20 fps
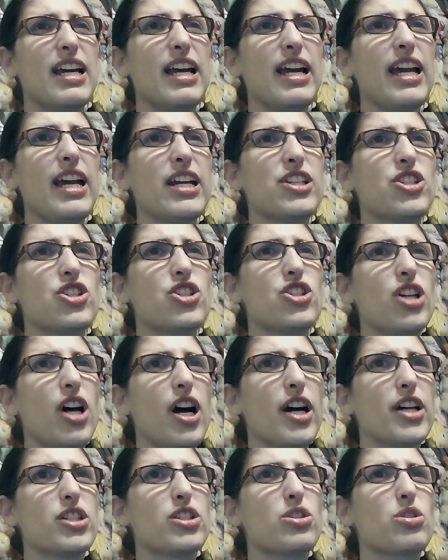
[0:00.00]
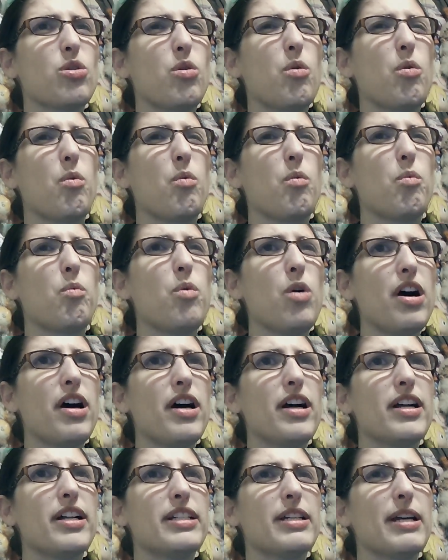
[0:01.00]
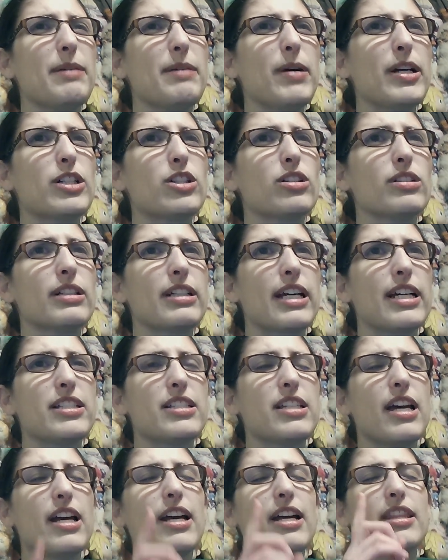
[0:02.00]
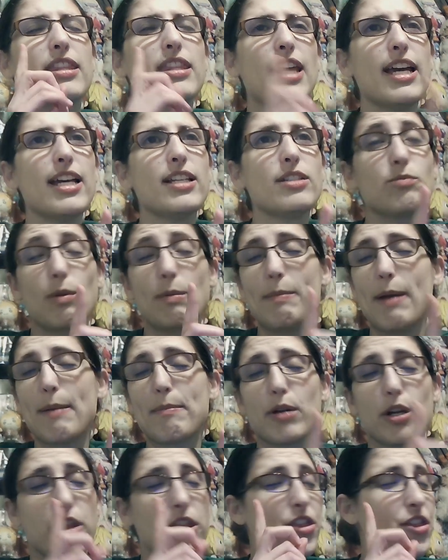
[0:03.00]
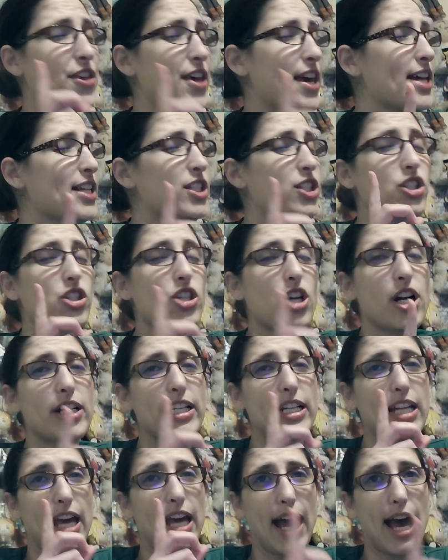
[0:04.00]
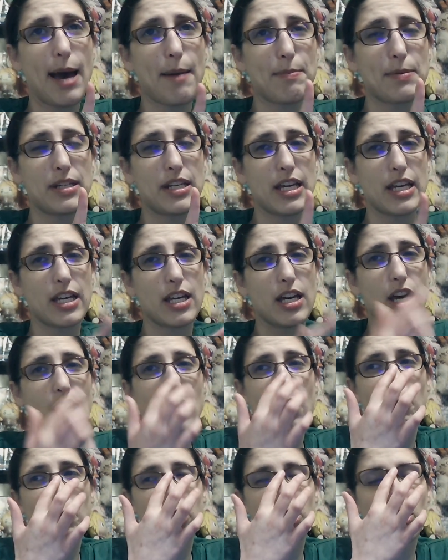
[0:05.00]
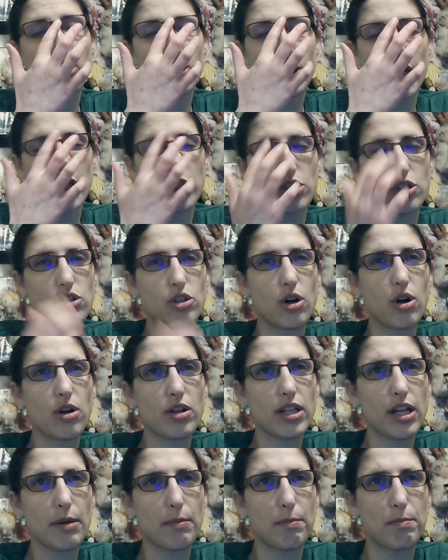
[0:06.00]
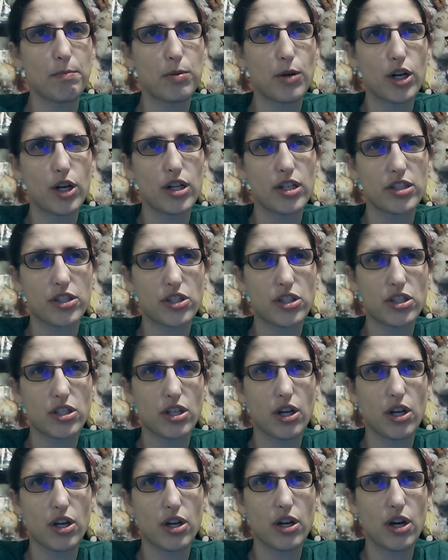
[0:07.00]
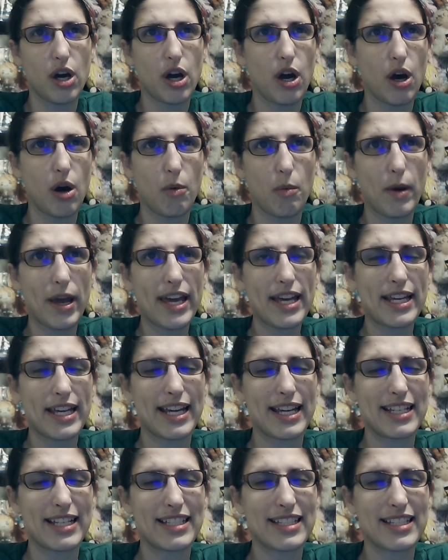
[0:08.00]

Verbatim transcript: It just would. When her, because this, remember, this started happening when her Adolla burst awakened.